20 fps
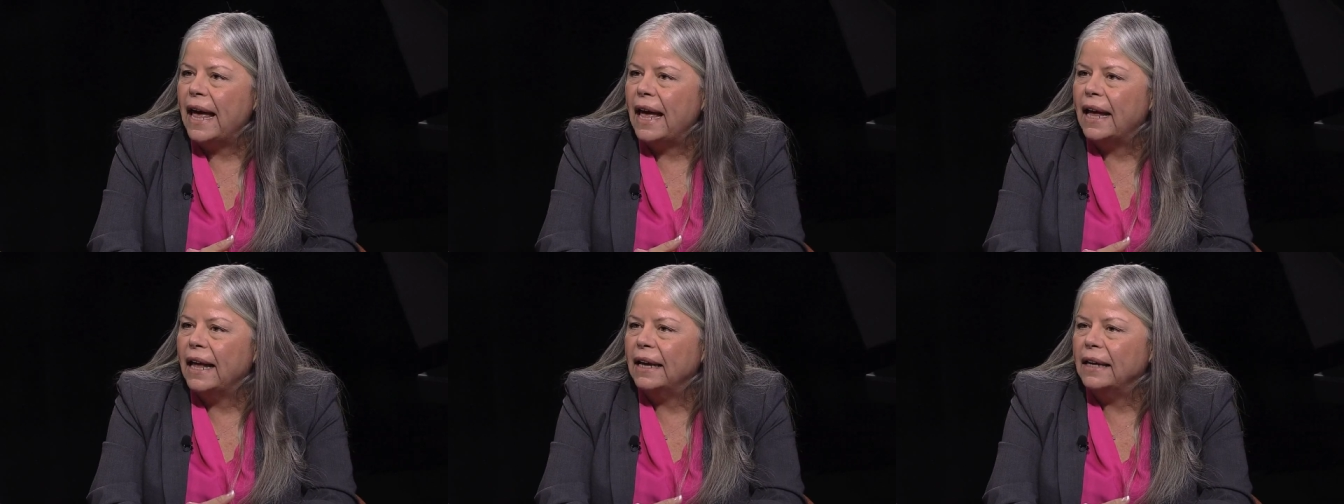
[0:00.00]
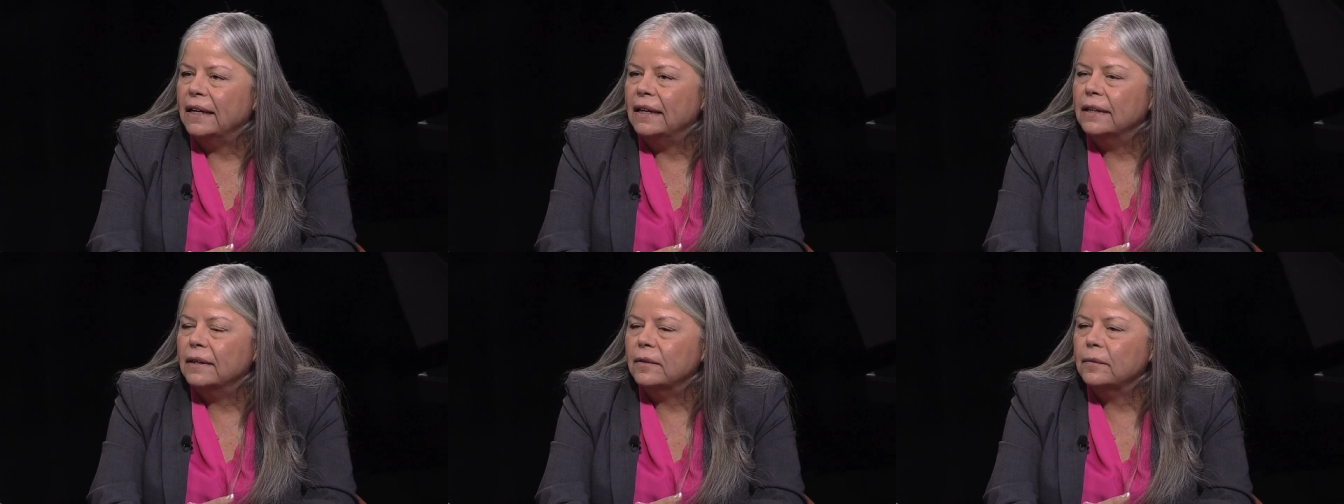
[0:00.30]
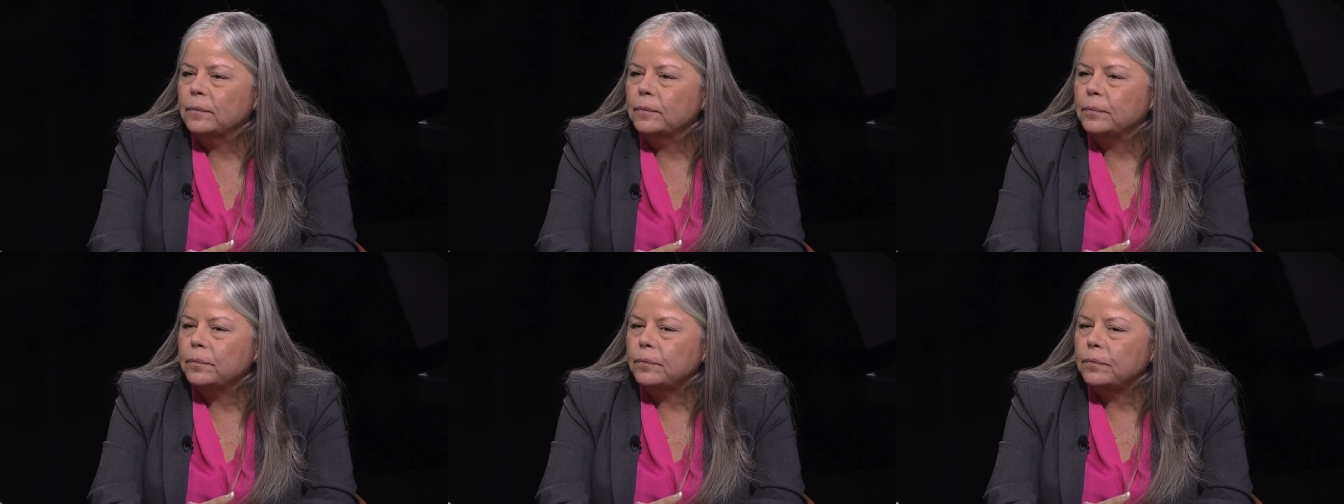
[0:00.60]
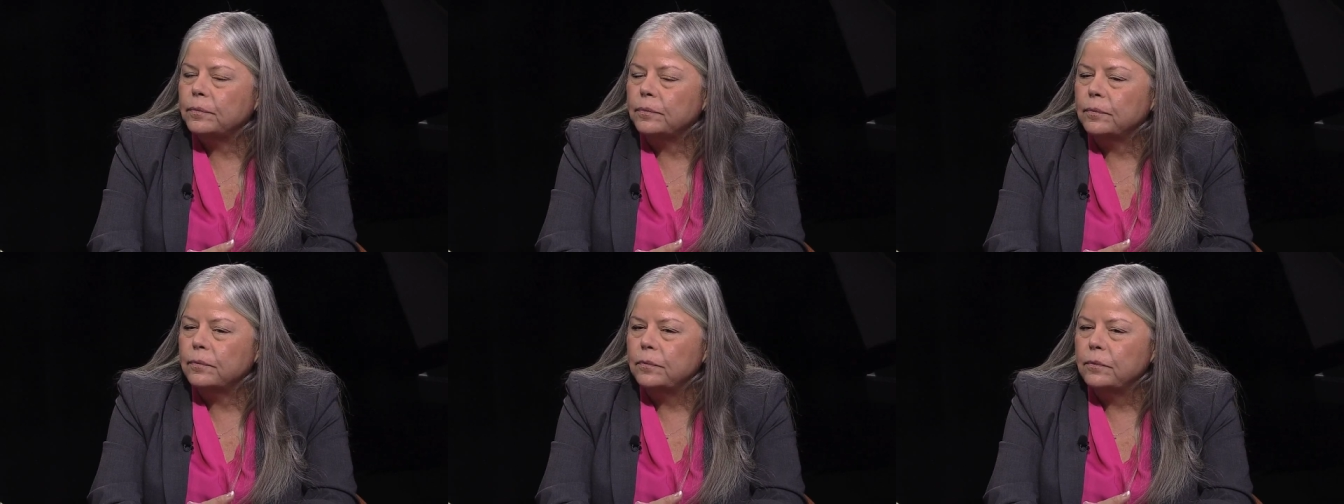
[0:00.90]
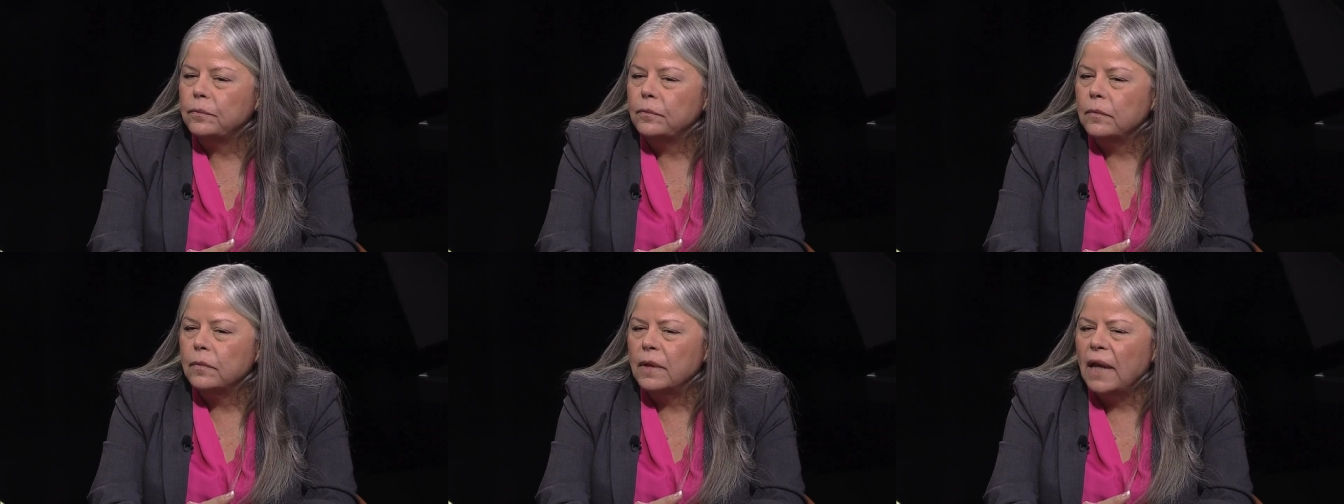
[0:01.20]
And
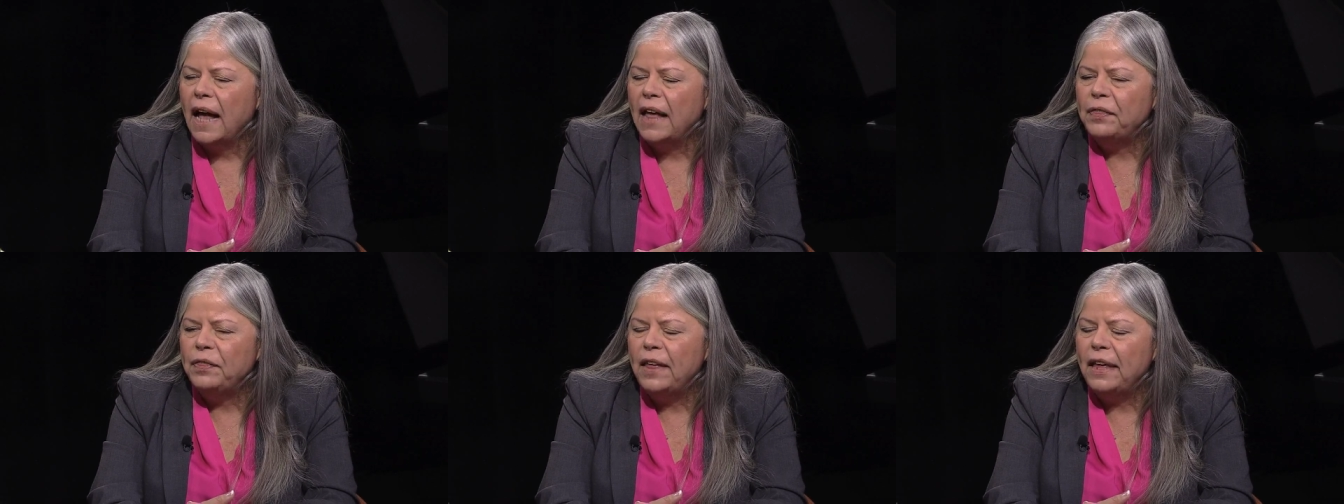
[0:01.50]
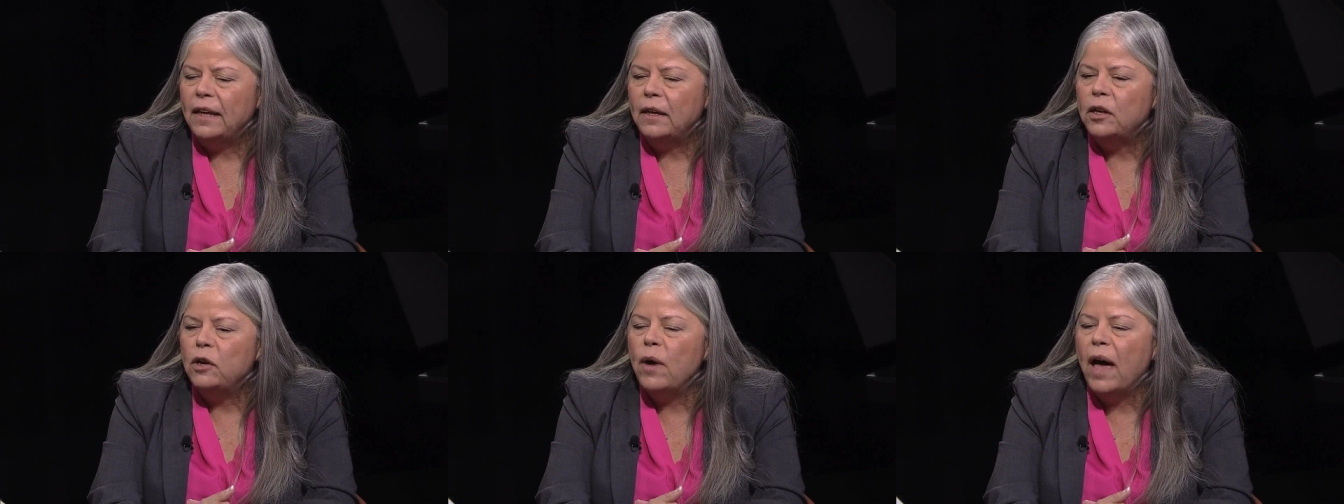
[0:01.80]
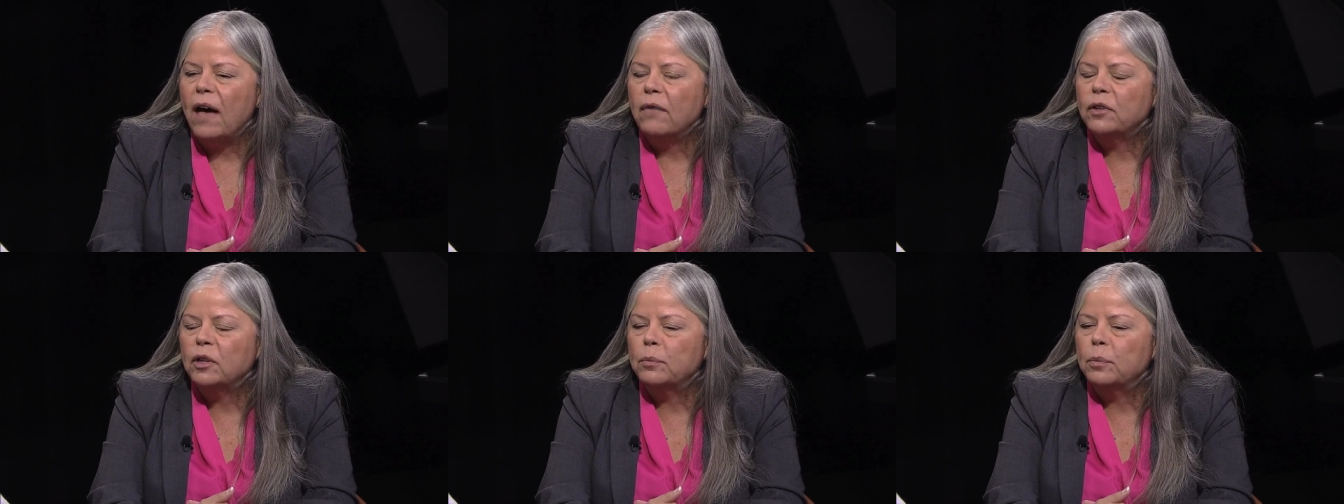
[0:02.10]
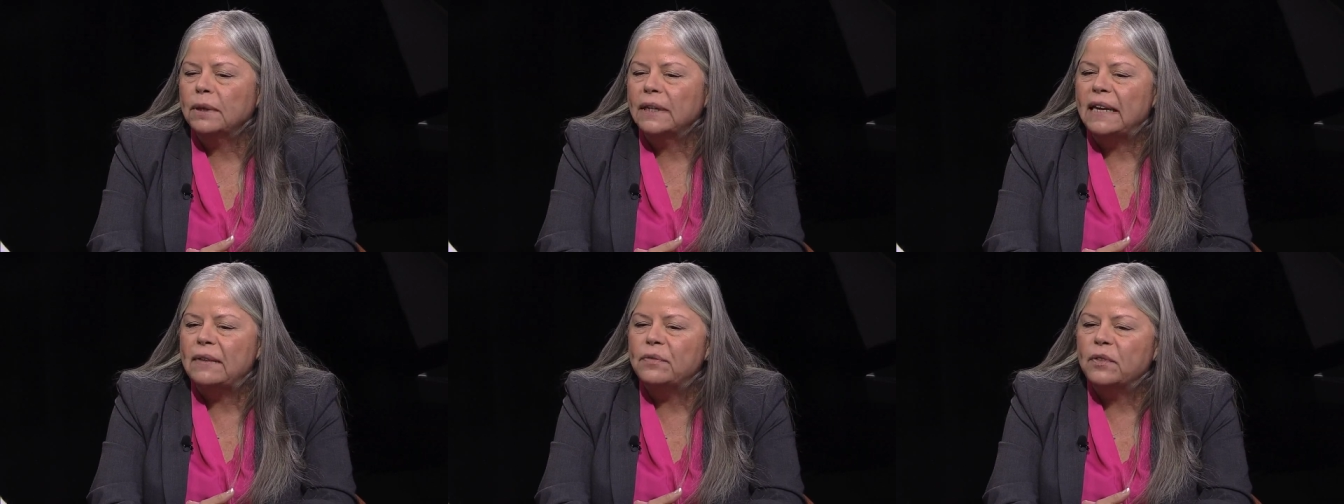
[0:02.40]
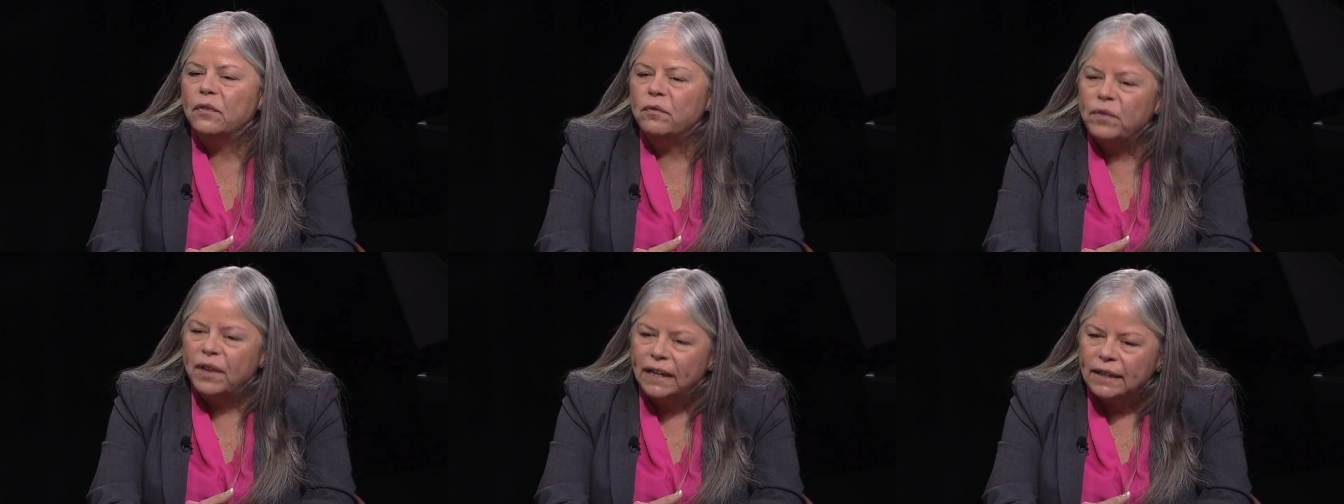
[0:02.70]
I think you have to believe
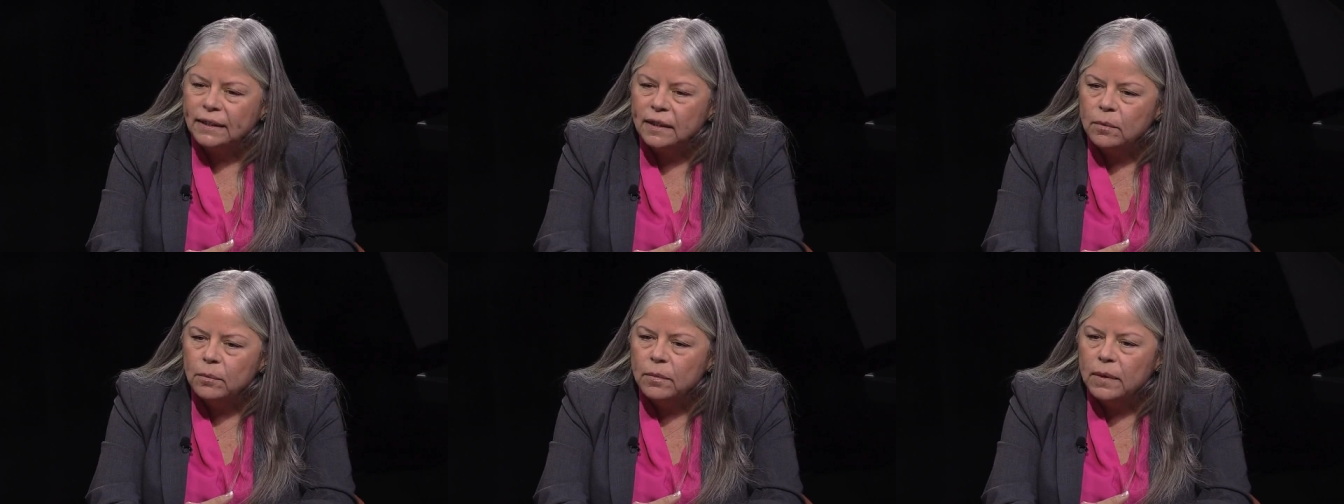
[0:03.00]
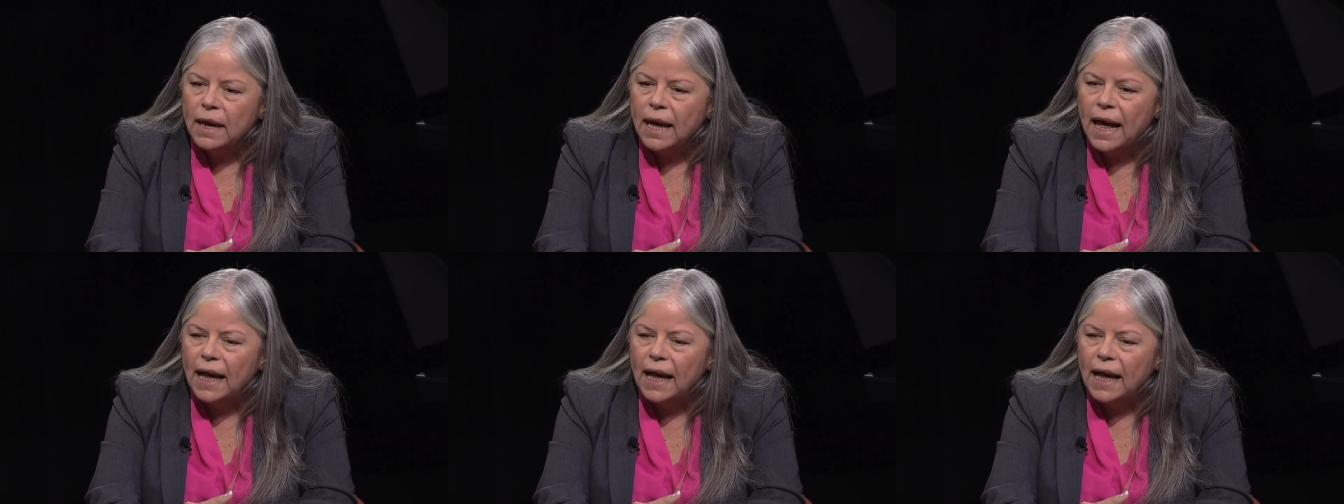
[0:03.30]
the victim,